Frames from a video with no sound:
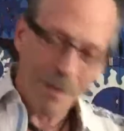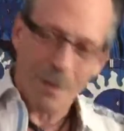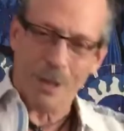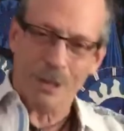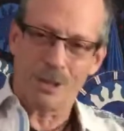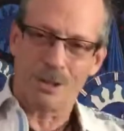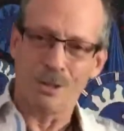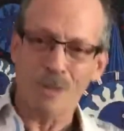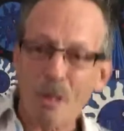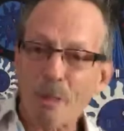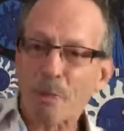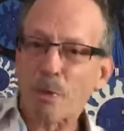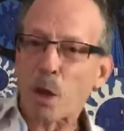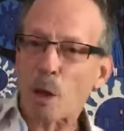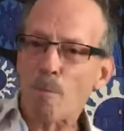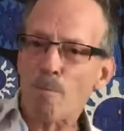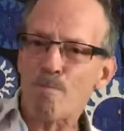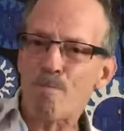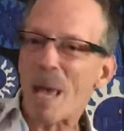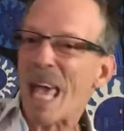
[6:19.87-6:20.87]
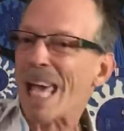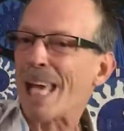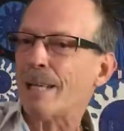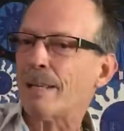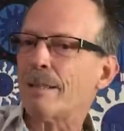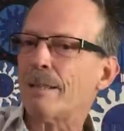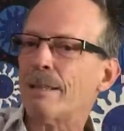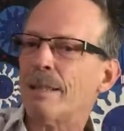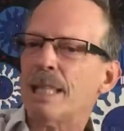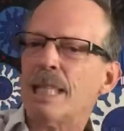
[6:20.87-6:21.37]
There's nothing
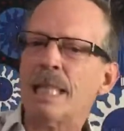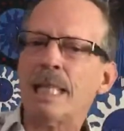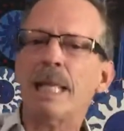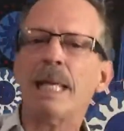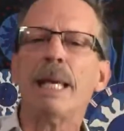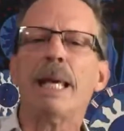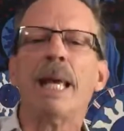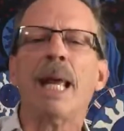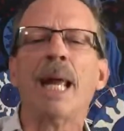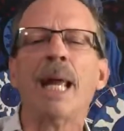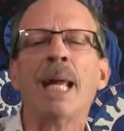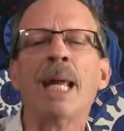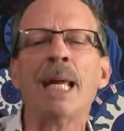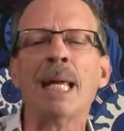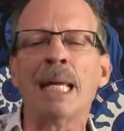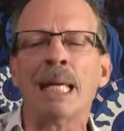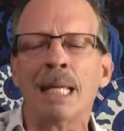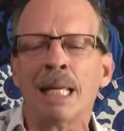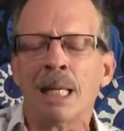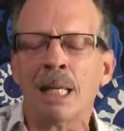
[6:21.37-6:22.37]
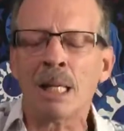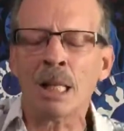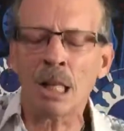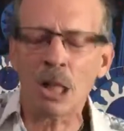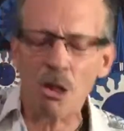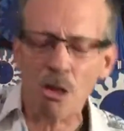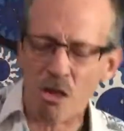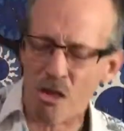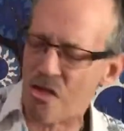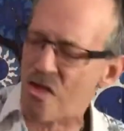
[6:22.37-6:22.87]
better than
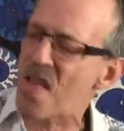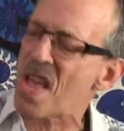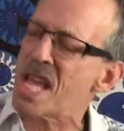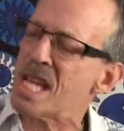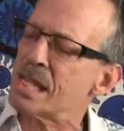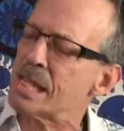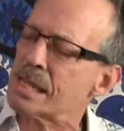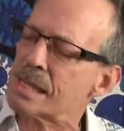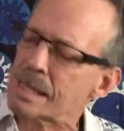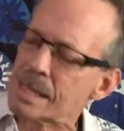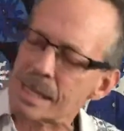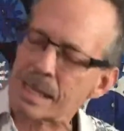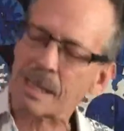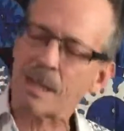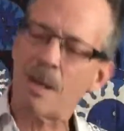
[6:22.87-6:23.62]
this.